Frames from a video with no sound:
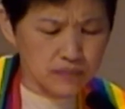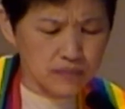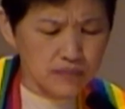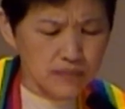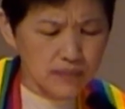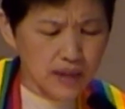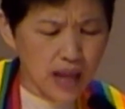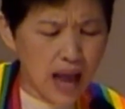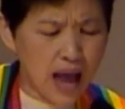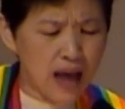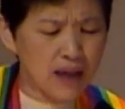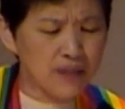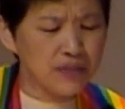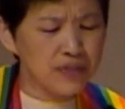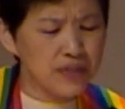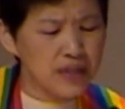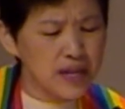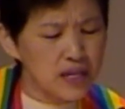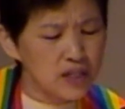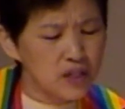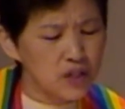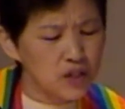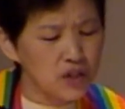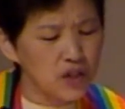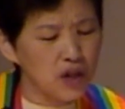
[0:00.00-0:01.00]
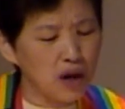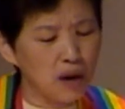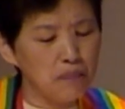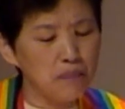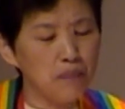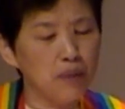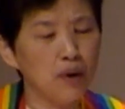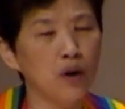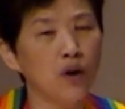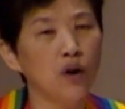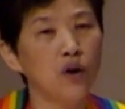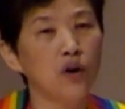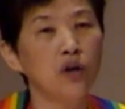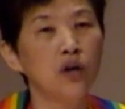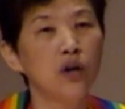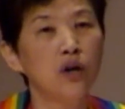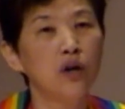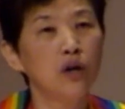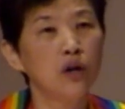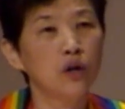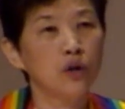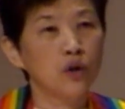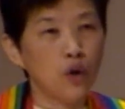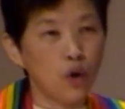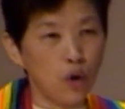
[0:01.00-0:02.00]
And this number
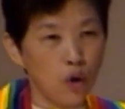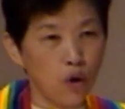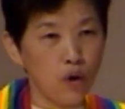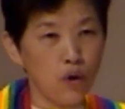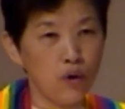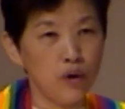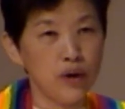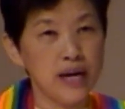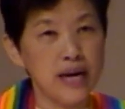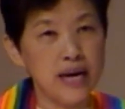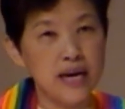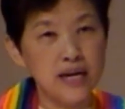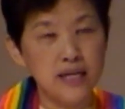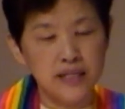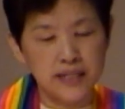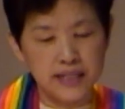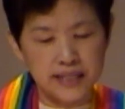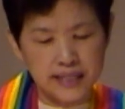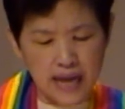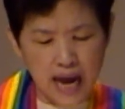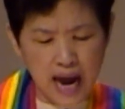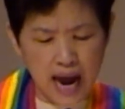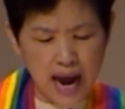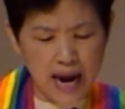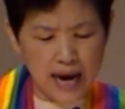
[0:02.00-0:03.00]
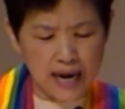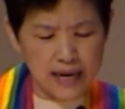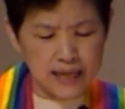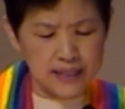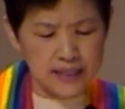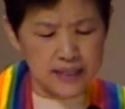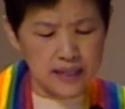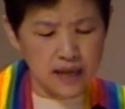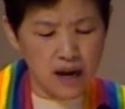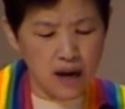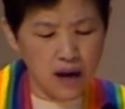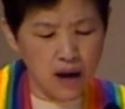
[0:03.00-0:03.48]
coincides